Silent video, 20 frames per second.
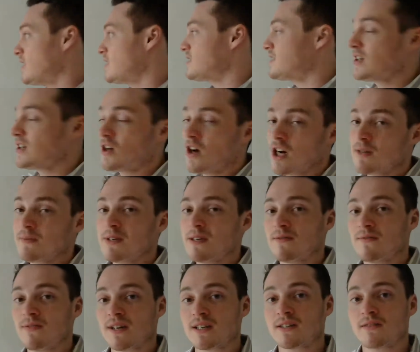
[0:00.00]
is the economy
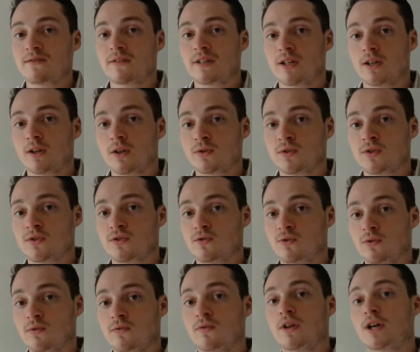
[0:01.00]
effectively goes
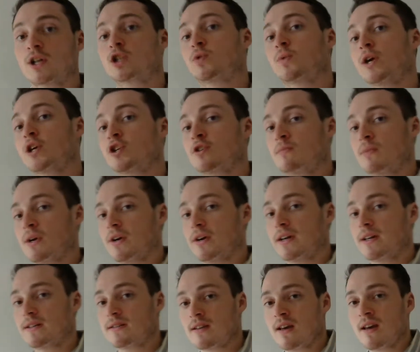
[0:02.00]
through fluctuation
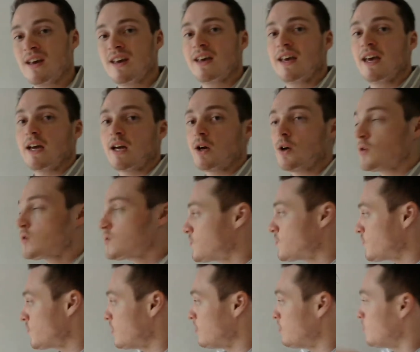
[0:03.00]
periods. It goes
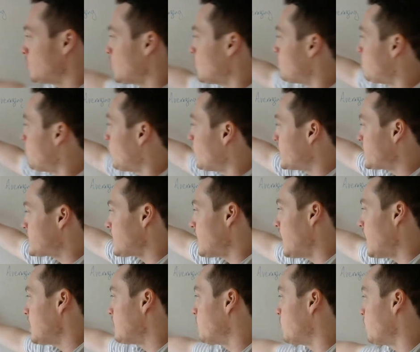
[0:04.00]
from low points to
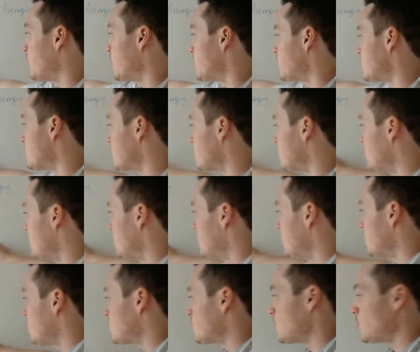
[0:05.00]
high points.
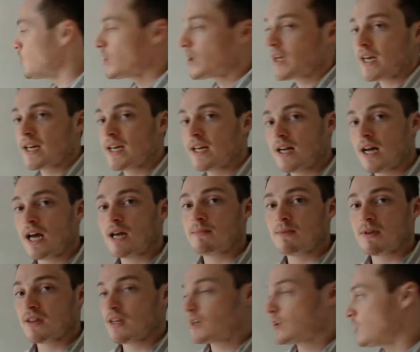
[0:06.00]
So looking at a
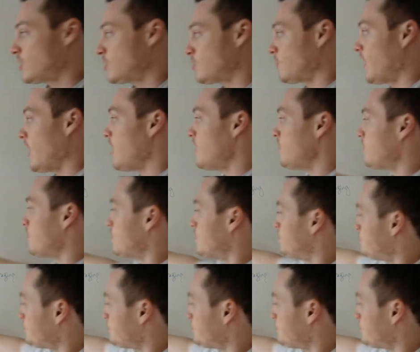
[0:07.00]
hypothetical graph,